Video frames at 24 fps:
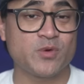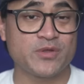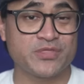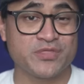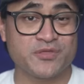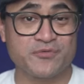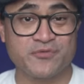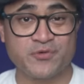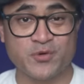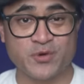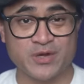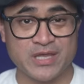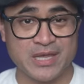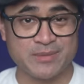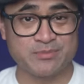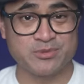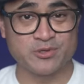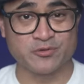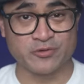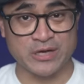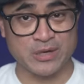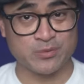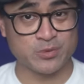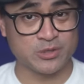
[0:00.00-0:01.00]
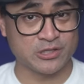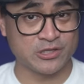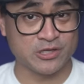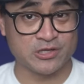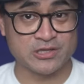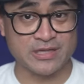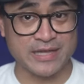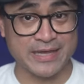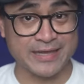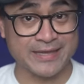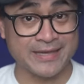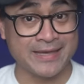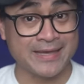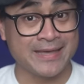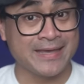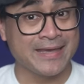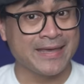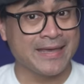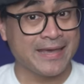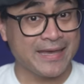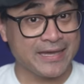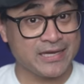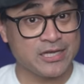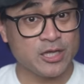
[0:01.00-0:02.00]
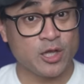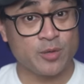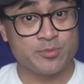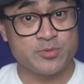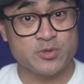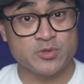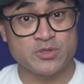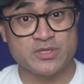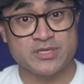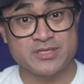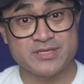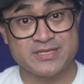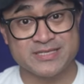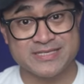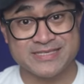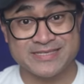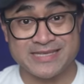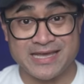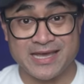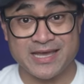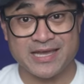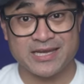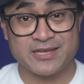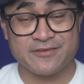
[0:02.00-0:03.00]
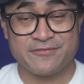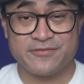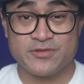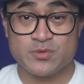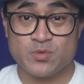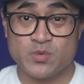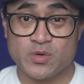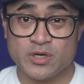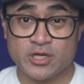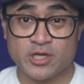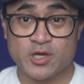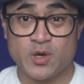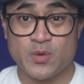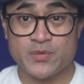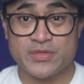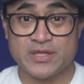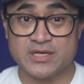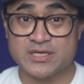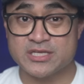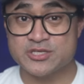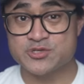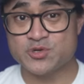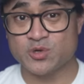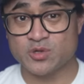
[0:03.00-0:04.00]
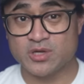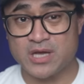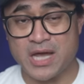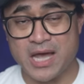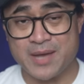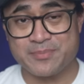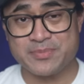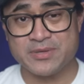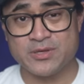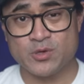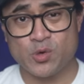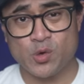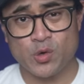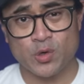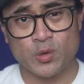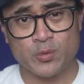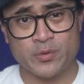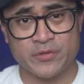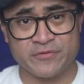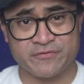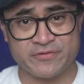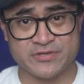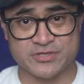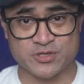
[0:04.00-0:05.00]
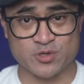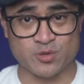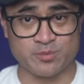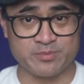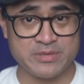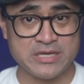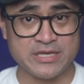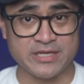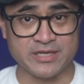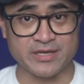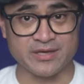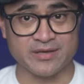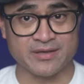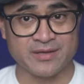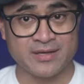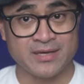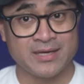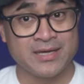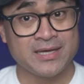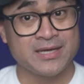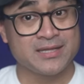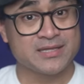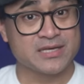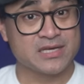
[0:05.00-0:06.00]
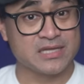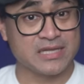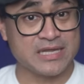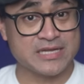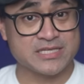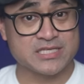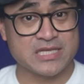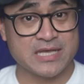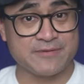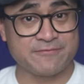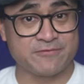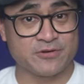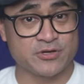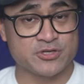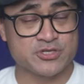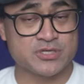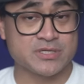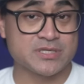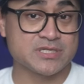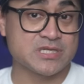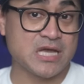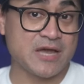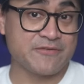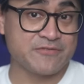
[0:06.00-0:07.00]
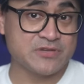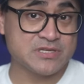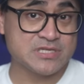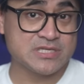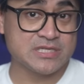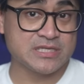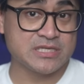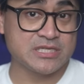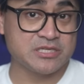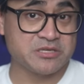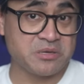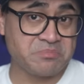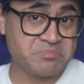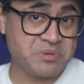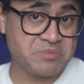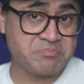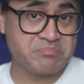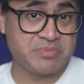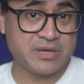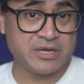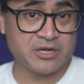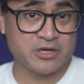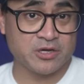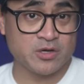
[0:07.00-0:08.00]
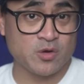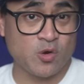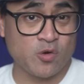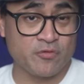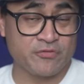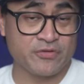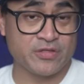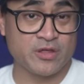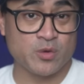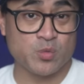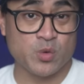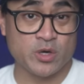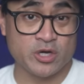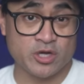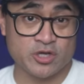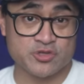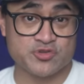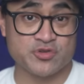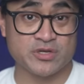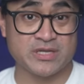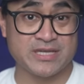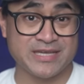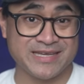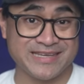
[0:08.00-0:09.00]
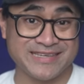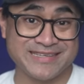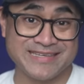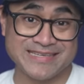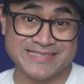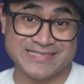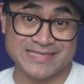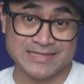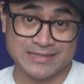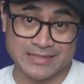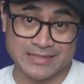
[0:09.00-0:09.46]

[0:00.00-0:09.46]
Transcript: what the 4K Blu-ray would look like and help you to decide if you want to go with a digital copy or with physical media. The Kaleidescape version is obviously a bit bigger over the 100 gig disc